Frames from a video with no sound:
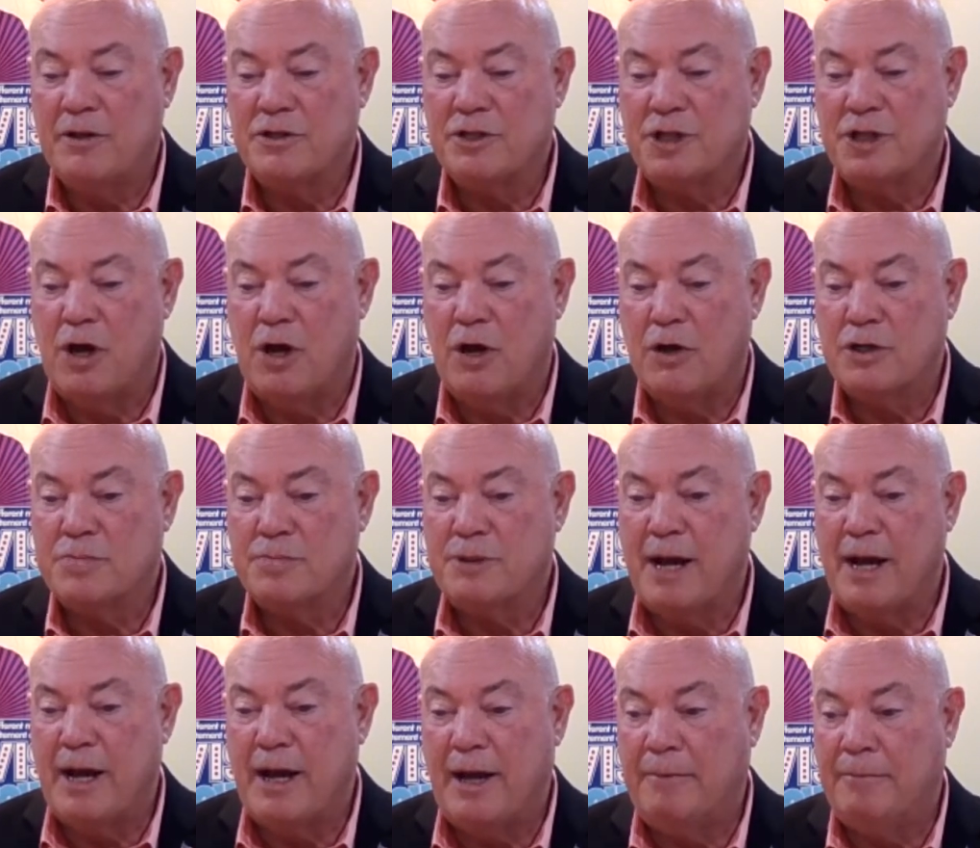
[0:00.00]
songs
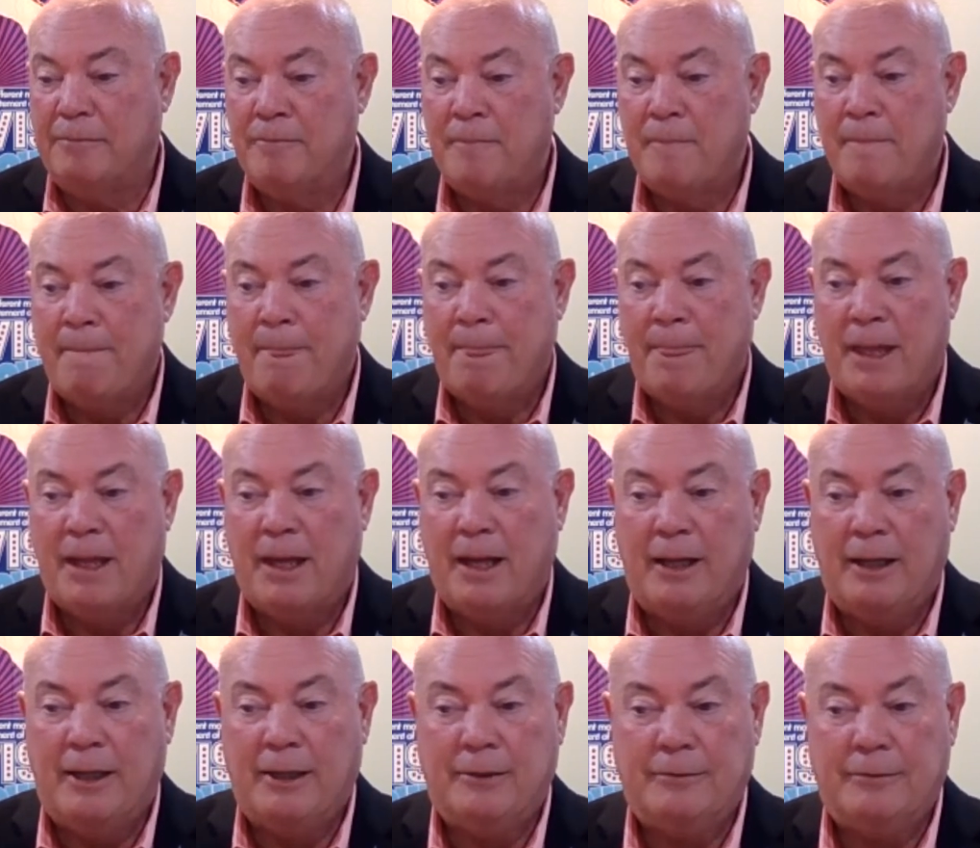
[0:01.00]
by
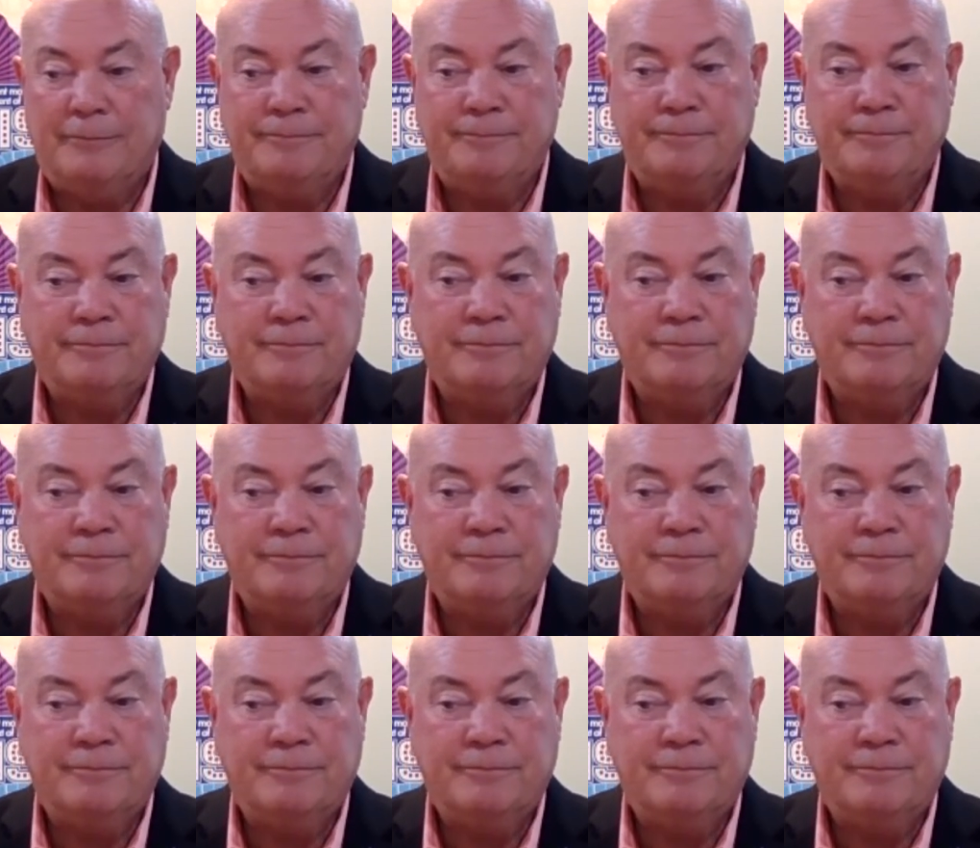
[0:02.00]
um,